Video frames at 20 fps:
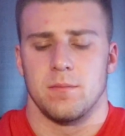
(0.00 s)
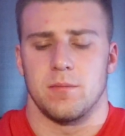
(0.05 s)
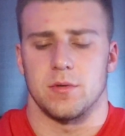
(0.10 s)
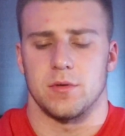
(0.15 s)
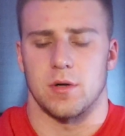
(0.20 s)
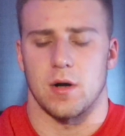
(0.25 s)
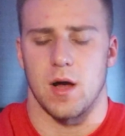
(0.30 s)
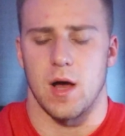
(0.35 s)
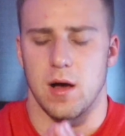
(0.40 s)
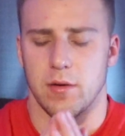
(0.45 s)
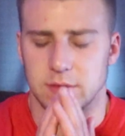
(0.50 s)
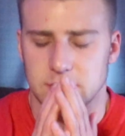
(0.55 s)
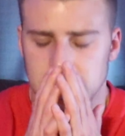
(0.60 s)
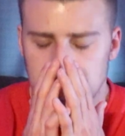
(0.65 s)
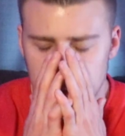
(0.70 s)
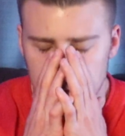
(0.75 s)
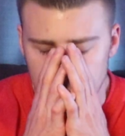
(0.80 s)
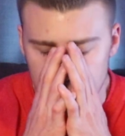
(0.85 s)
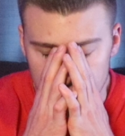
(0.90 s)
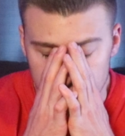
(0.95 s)
But they're always
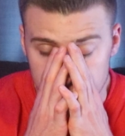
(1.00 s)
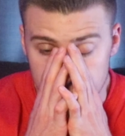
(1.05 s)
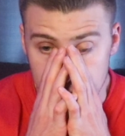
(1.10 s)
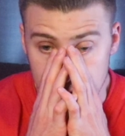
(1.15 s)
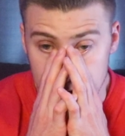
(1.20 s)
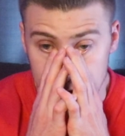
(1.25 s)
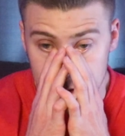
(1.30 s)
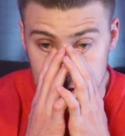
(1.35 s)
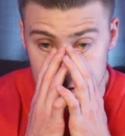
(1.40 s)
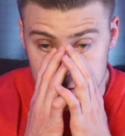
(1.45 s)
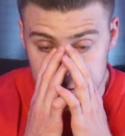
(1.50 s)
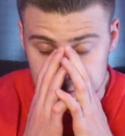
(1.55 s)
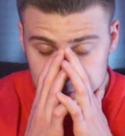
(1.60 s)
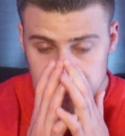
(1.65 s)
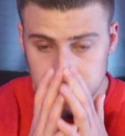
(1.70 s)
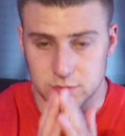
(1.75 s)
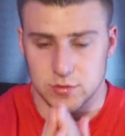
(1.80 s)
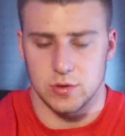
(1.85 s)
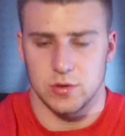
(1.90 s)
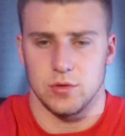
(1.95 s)
going to go back
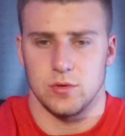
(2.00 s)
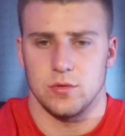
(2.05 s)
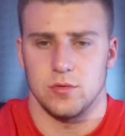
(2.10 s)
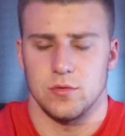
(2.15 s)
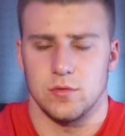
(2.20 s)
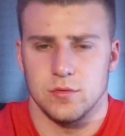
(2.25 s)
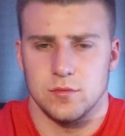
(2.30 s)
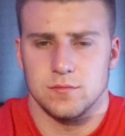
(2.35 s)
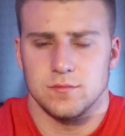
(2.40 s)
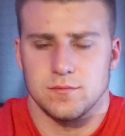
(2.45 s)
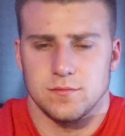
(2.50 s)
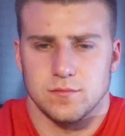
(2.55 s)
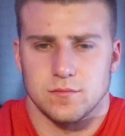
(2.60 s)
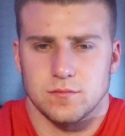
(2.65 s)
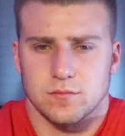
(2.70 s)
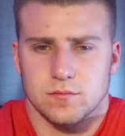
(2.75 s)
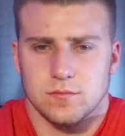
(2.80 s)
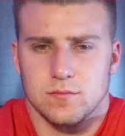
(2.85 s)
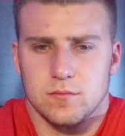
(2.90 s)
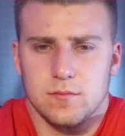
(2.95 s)
to
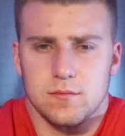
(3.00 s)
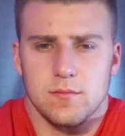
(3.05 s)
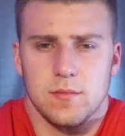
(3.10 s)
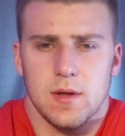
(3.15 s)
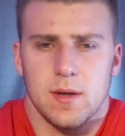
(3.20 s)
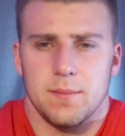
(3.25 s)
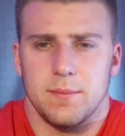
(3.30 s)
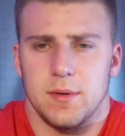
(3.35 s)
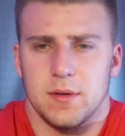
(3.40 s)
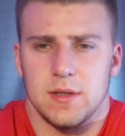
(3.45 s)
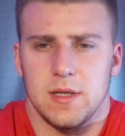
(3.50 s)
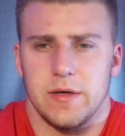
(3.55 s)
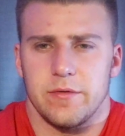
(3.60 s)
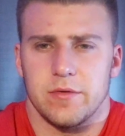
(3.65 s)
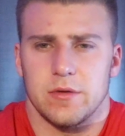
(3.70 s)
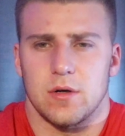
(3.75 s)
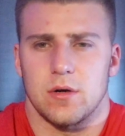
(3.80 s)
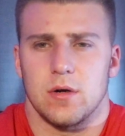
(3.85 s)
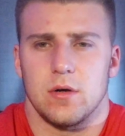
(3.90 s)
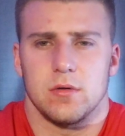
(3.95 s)

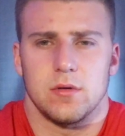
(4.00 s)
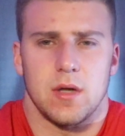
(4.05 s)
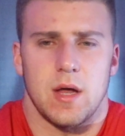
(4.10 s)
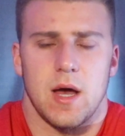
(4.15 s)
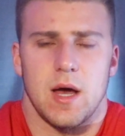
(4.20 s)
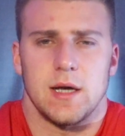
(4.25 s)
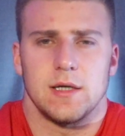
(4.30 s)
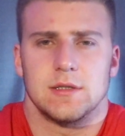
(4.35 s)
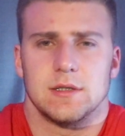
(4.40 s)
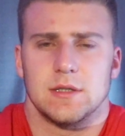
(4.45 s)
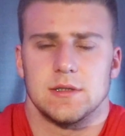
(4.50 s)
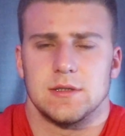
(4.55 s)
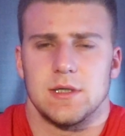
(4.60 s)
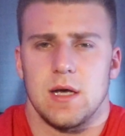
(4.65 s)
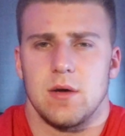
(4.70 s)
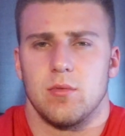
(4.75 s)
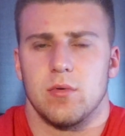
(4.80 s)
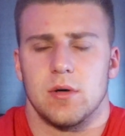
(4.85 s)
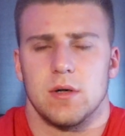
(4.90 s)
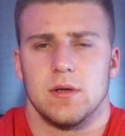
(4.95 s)
believing their own lies, because
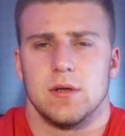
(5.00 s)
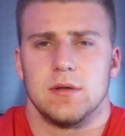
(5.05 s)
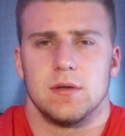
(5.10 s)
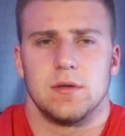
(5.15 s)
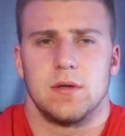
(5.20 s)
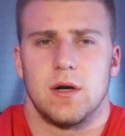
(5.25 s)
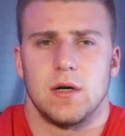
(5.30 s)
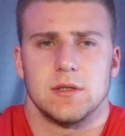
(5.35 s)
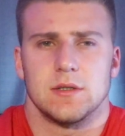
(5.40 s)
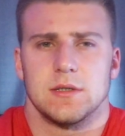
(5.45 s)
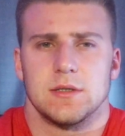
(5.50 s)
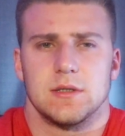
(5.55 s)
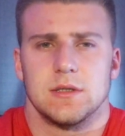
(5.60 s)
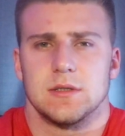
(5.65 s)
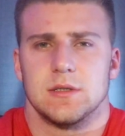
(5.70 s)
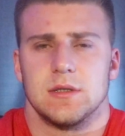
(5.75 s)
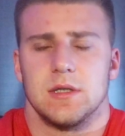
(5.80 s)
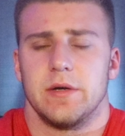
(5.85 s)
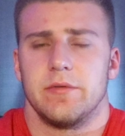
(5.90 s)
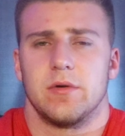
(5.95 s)
they want to,
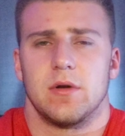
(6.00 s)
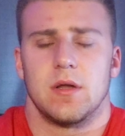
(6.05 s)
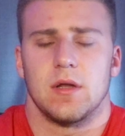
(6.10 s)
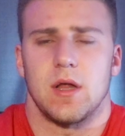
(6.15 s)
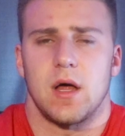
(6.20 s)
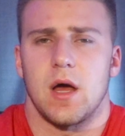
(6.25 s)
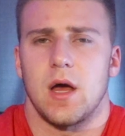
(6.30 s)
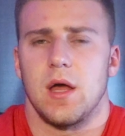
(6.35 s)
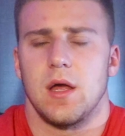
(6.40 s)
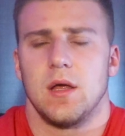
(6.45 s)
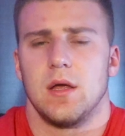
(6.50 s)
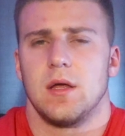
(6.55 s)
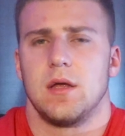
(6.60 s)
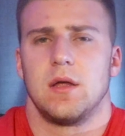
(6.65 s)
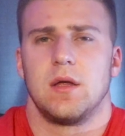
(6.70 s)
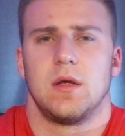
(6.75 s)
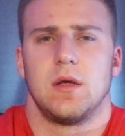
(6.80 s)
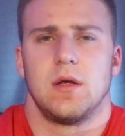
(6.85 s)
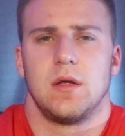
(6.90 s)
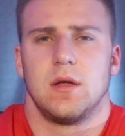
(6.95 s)
narcissists live in a lie.
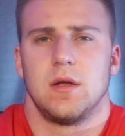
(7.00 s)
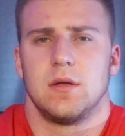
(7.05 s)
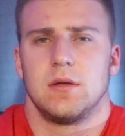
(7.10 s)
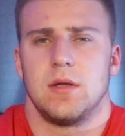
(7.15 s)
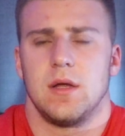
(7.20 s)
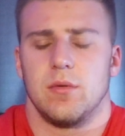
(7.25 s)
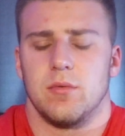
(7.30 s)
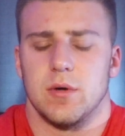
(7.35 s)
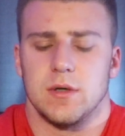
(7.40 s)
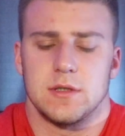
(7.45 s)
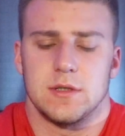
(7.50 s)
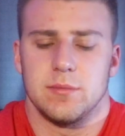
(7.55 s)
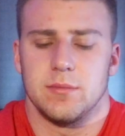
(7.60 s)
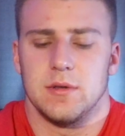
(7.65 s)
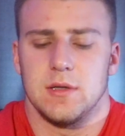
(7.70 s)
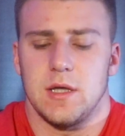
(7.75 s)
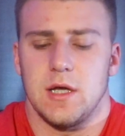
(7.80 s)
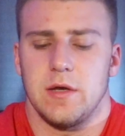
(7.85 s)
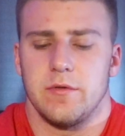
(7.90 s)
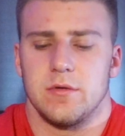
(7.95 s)
They want to
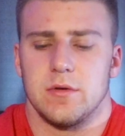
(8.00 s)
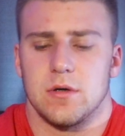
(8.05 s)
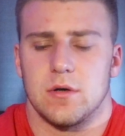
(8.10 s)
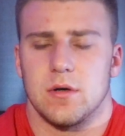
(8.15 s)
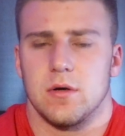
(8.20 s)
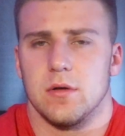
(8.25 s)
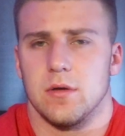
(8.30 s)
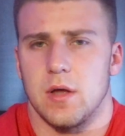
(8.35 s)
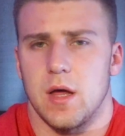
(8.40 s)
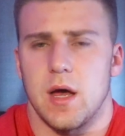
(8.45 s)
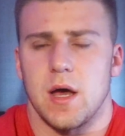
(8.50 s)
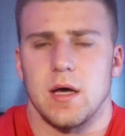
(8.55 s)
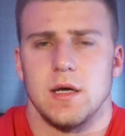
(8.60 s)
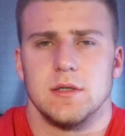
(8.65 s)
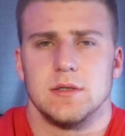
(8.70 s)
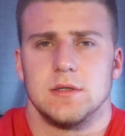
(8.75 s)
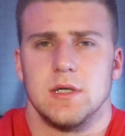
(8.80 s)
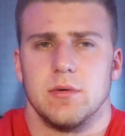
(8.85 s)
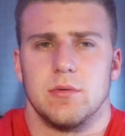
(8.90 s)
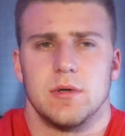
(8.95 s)
believe in their own
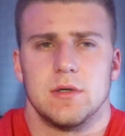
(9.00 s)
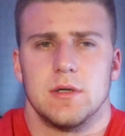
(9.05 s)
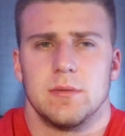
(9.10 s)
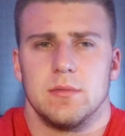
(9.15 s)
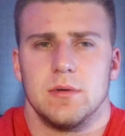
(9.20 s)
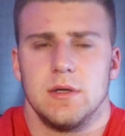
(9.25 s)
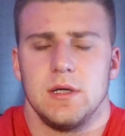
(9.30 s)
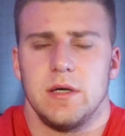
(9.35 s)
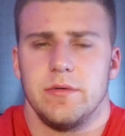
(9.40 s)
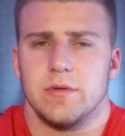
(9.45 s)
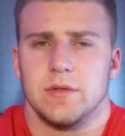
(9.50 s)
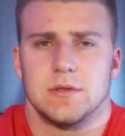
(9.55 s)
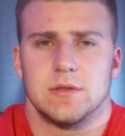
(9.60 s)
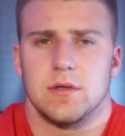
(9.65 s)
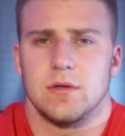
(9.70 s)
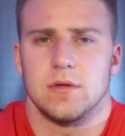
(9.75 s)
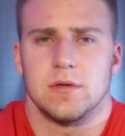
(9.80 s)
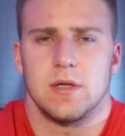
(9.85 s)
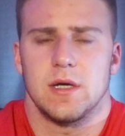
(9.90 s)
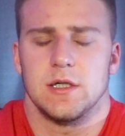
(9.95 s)
lies. They want to believe in
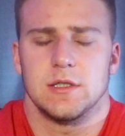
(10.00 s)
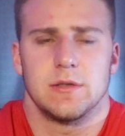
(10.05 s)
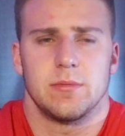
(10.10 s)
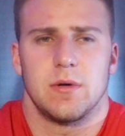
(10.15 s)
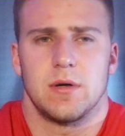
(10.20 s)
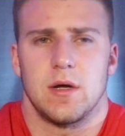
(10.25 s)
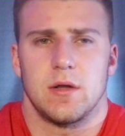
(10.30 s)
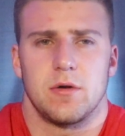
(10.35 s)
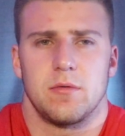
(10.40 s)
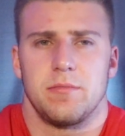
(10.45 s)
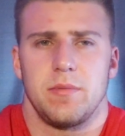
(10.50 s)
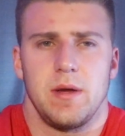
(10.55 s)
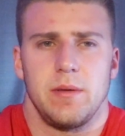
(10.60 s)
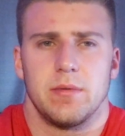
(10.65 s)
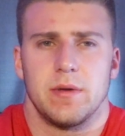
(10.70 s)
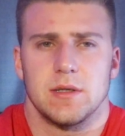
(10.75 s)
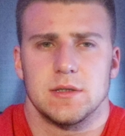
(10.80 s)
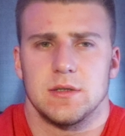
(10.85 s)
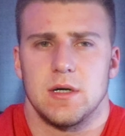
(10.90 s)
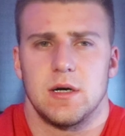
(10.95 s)
certain things about other
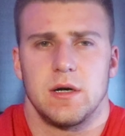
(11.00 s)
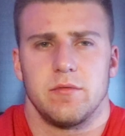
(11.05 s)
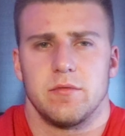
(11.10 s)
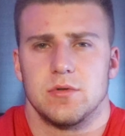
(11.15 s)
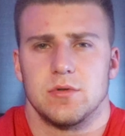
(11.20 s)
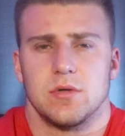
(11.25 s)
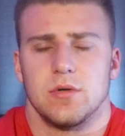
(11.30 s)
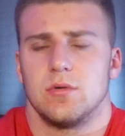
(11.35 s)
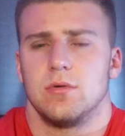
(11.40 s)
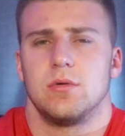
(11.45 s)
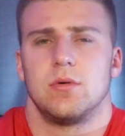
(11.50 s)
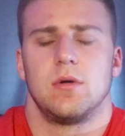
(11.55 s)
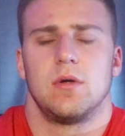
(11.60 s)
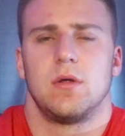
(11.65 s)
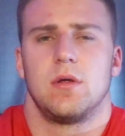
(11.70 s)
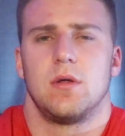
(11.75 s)
people that's not even true.